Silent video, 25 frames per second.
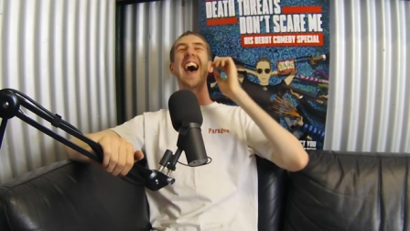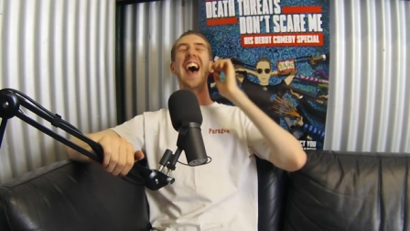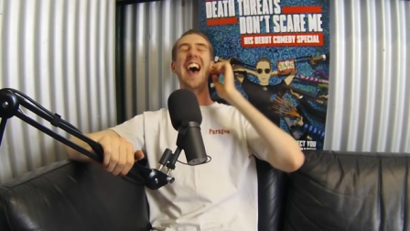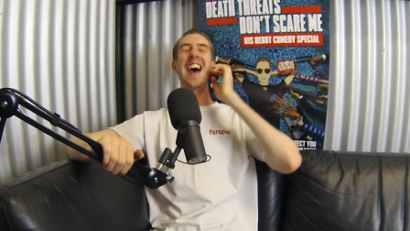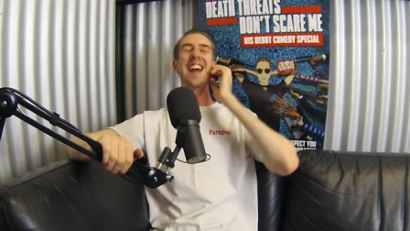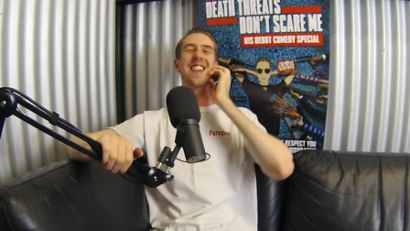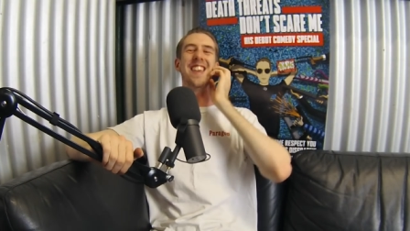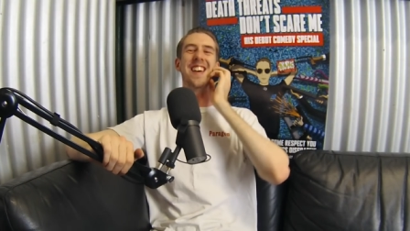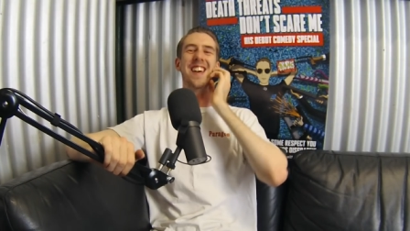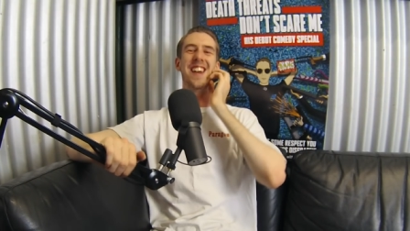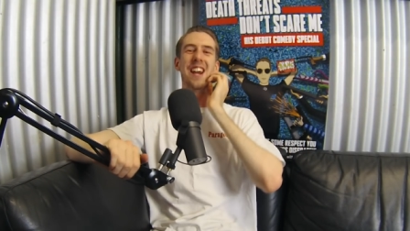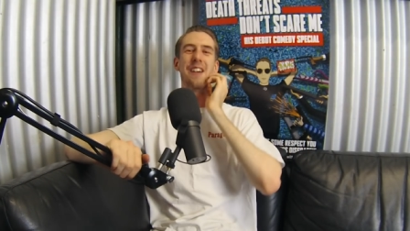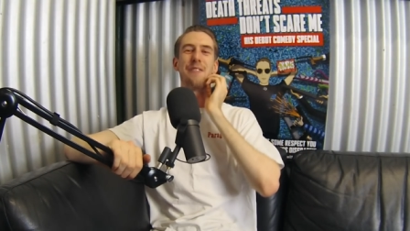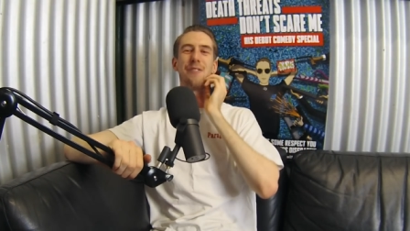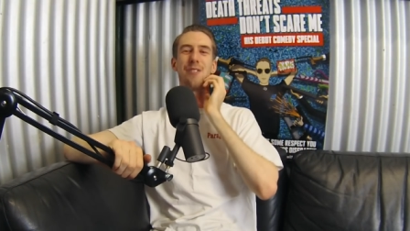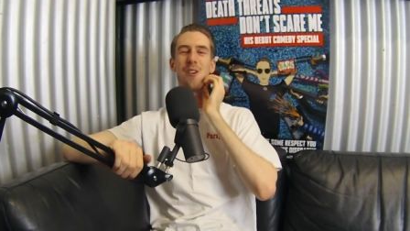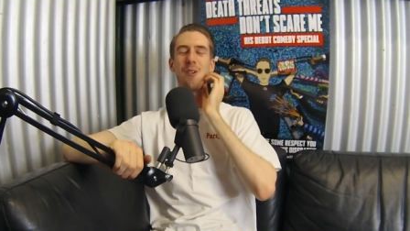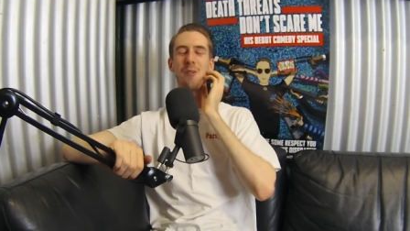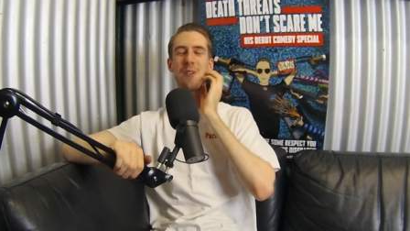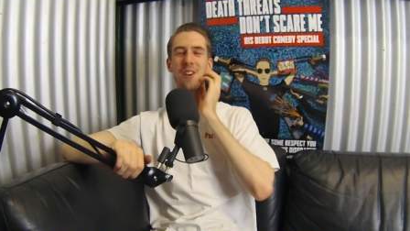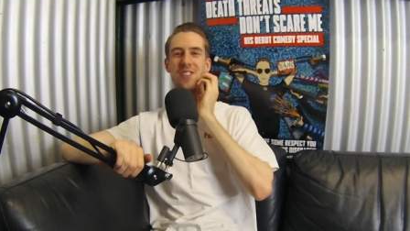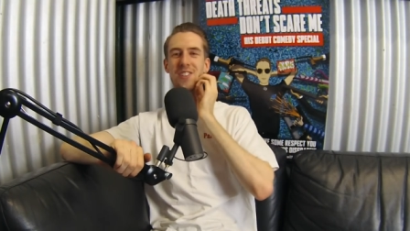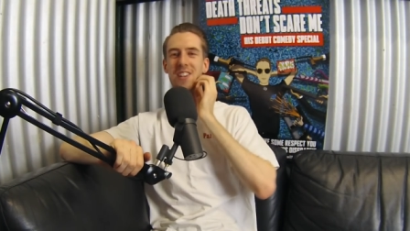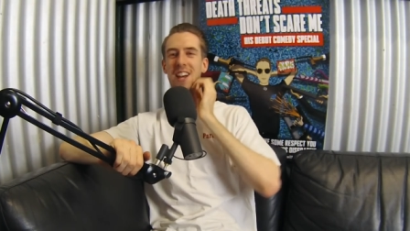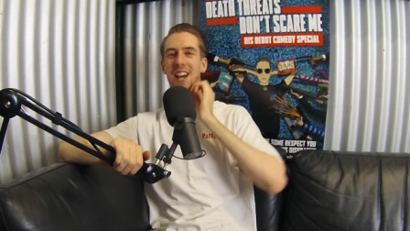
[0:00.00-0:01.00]
and then
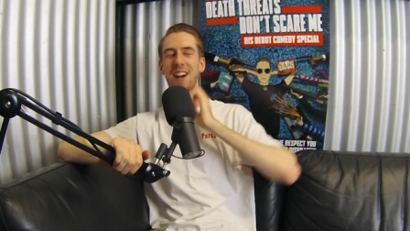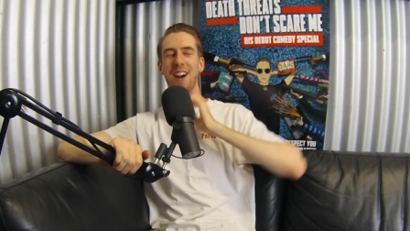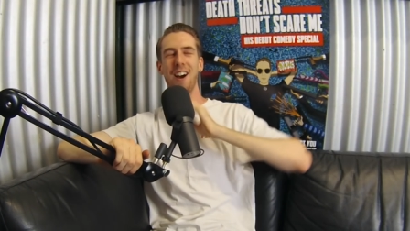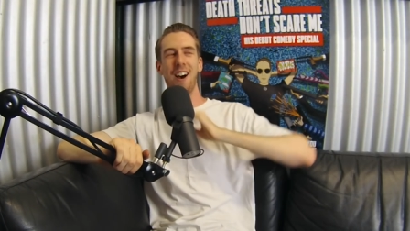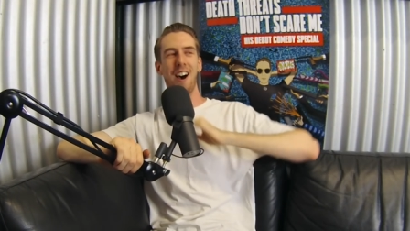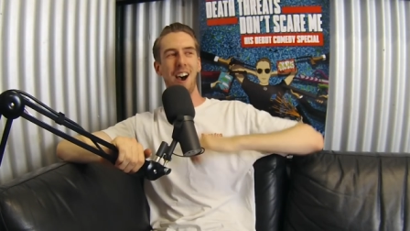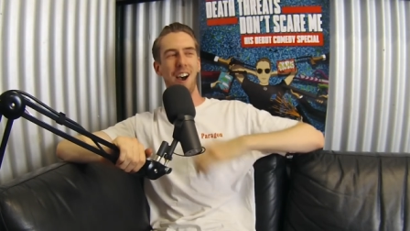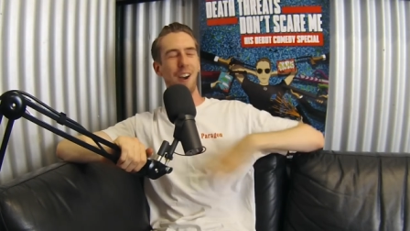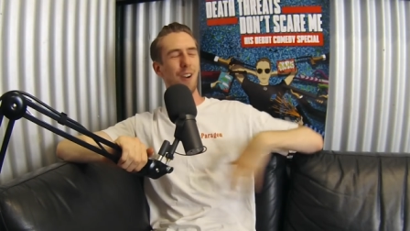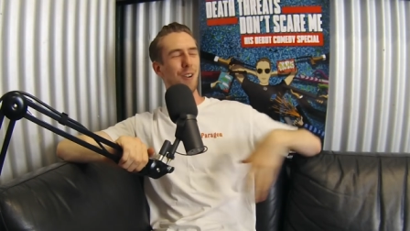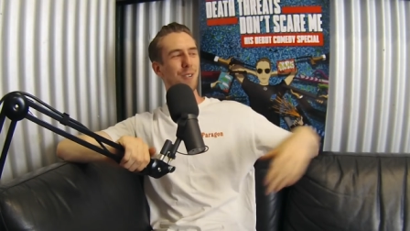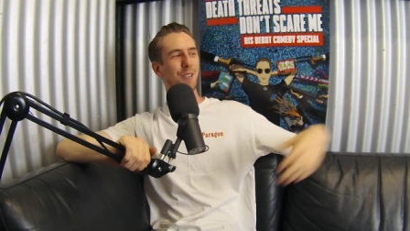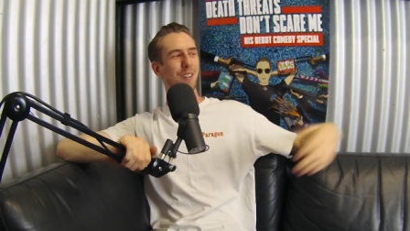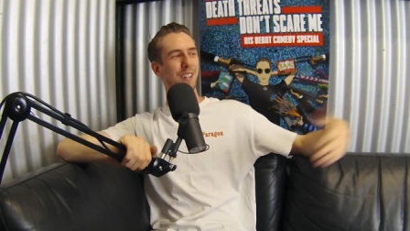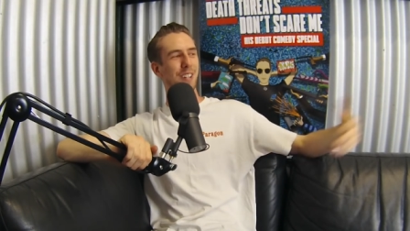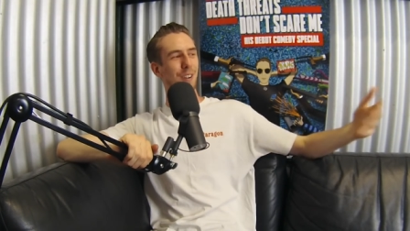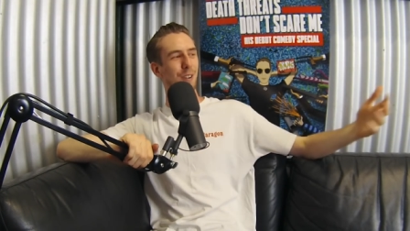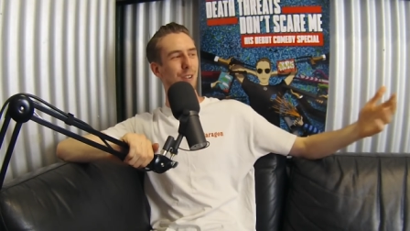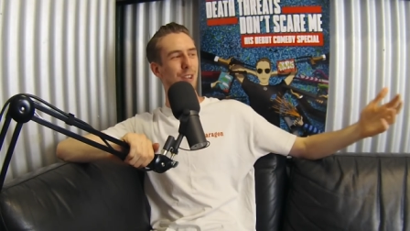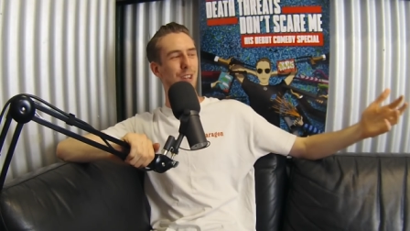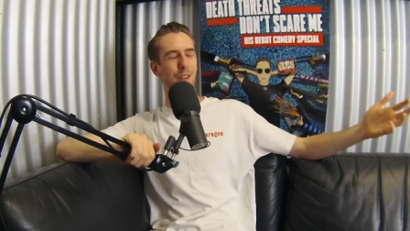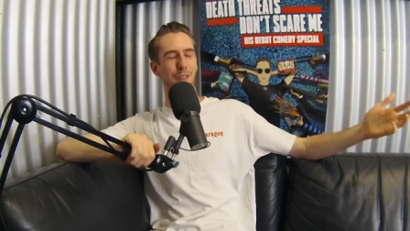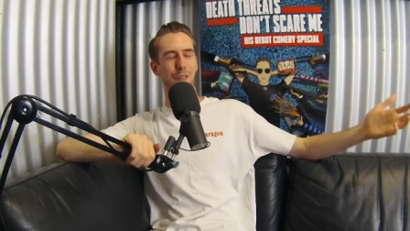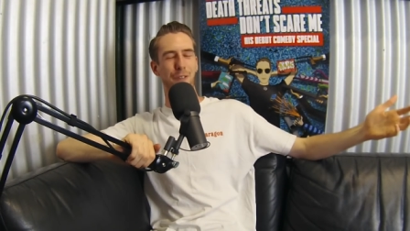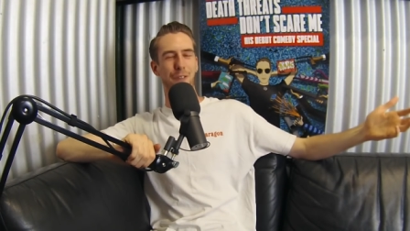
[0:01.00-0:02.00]
everyone was like, oh, who,
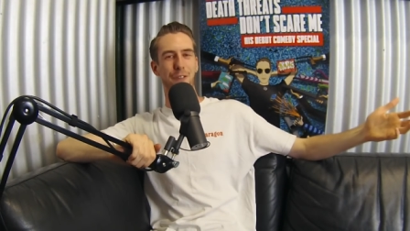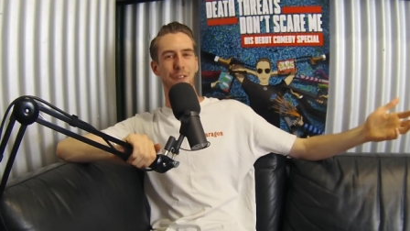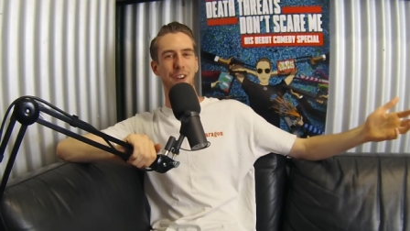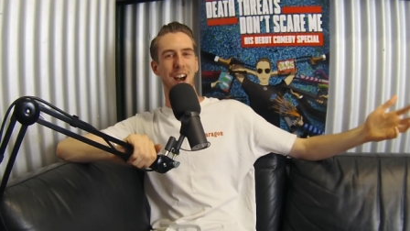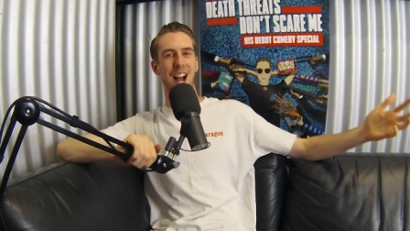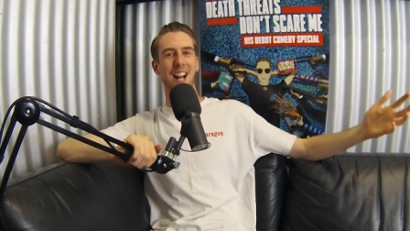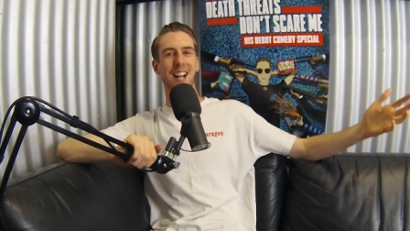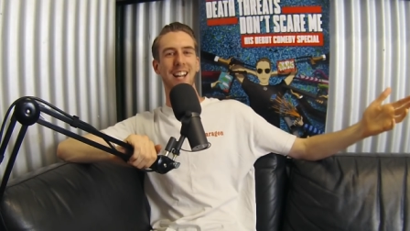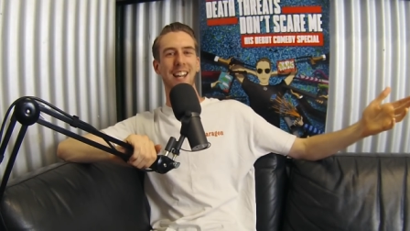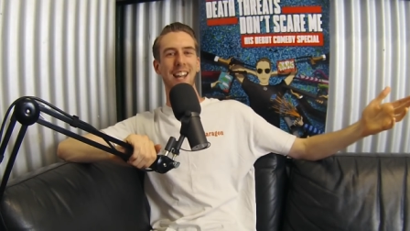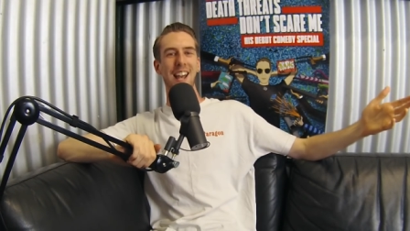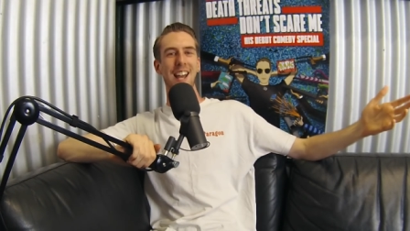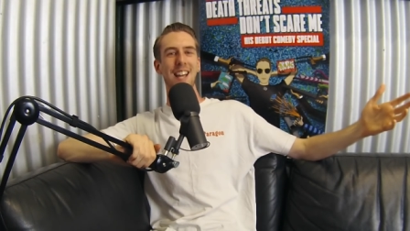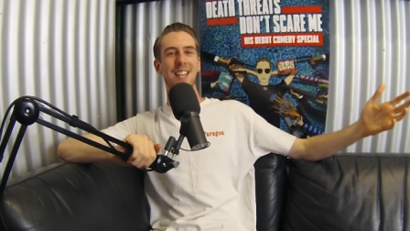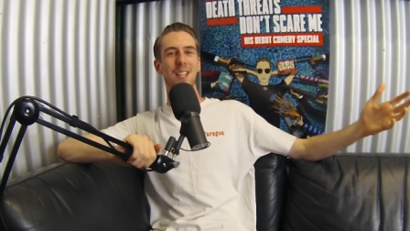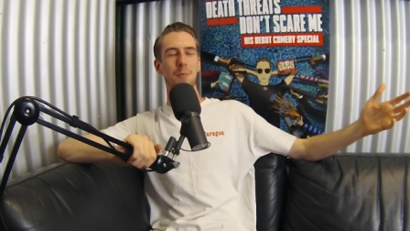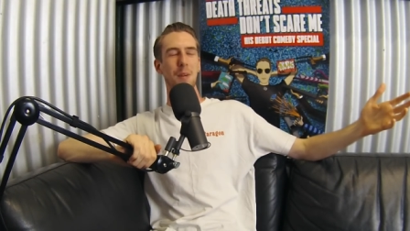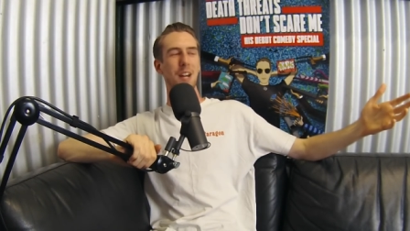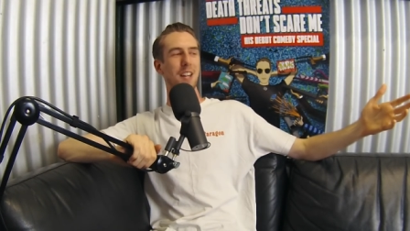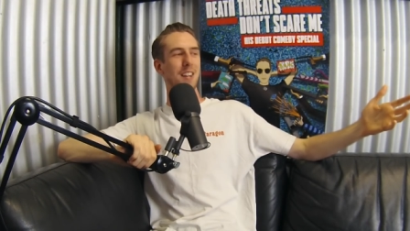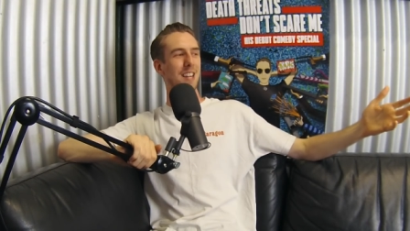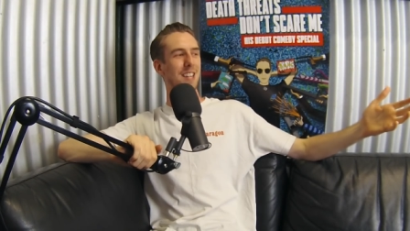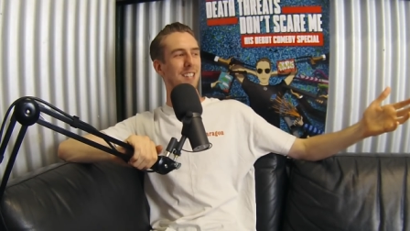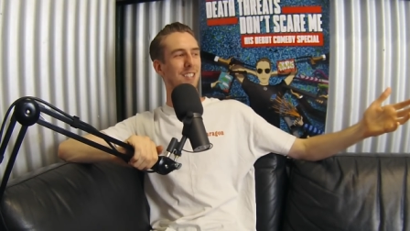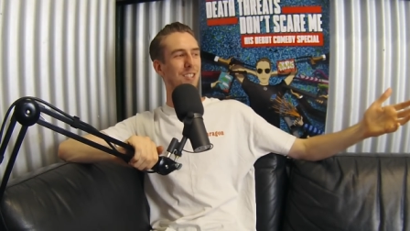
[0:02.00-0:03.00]
who, the fuck cares
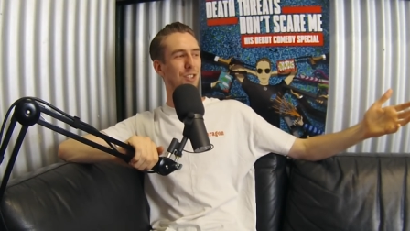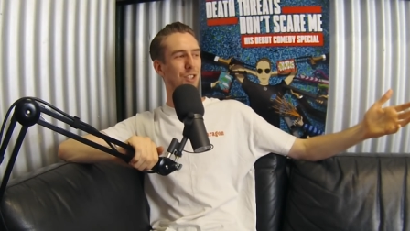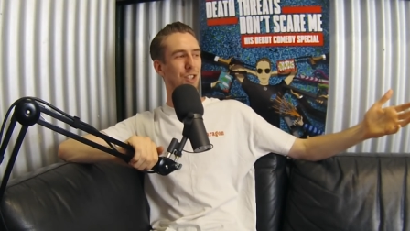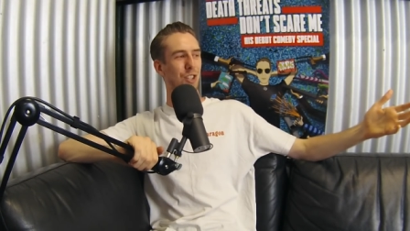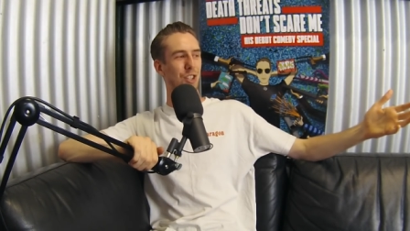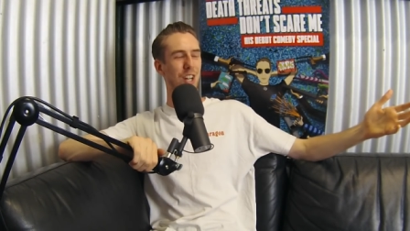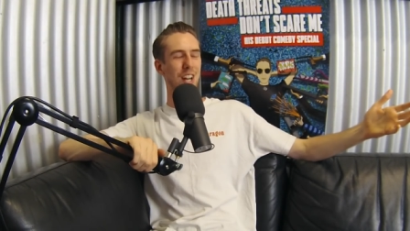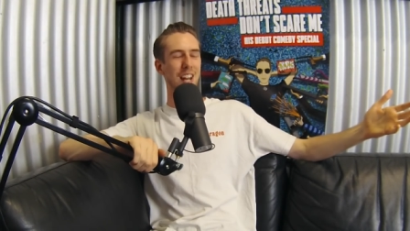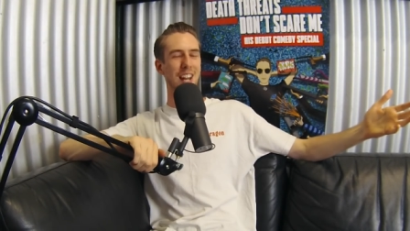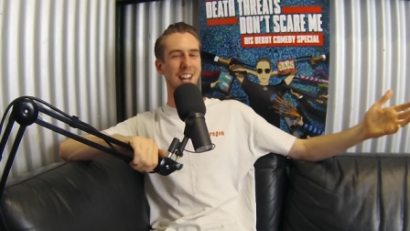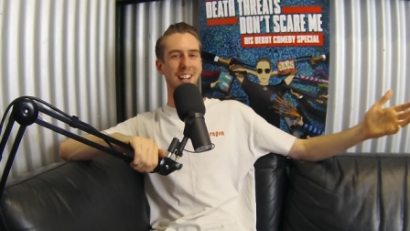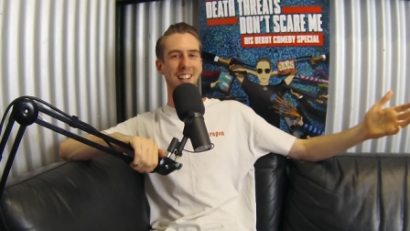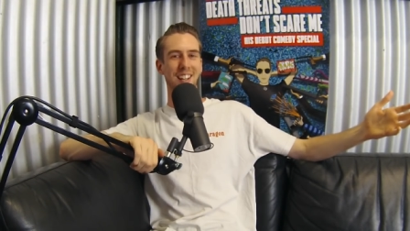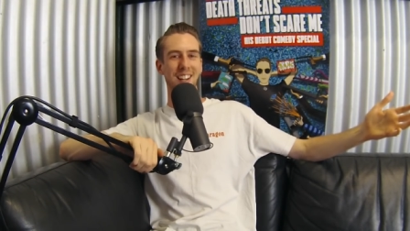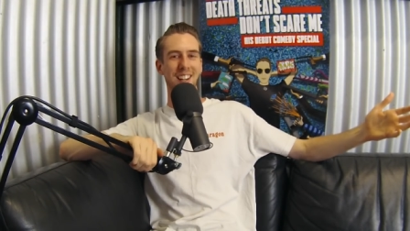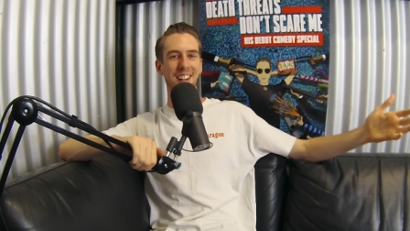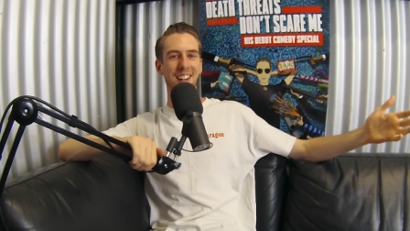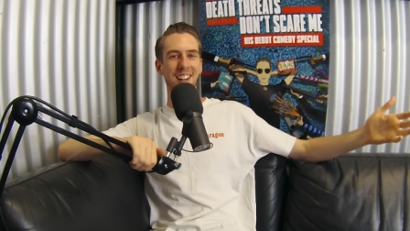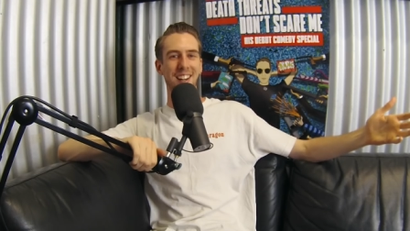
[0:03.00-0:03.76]
about this chick?